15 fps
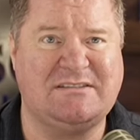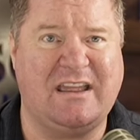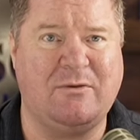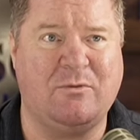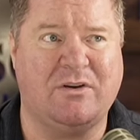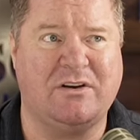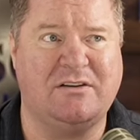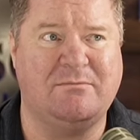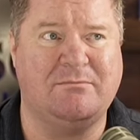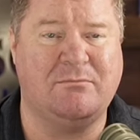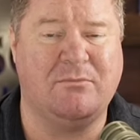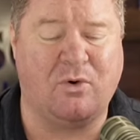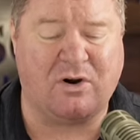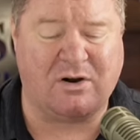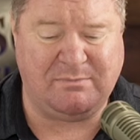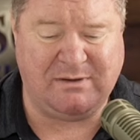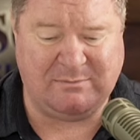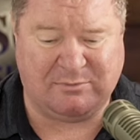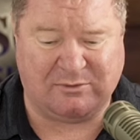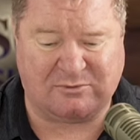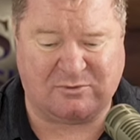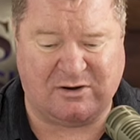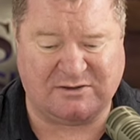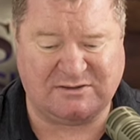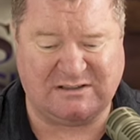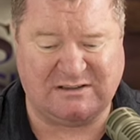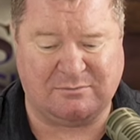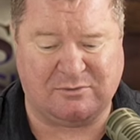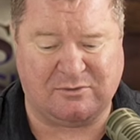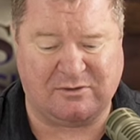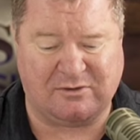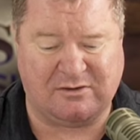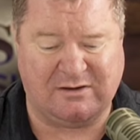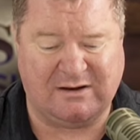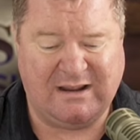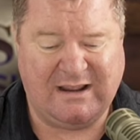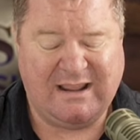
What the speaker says: they wanted more people crossing the border.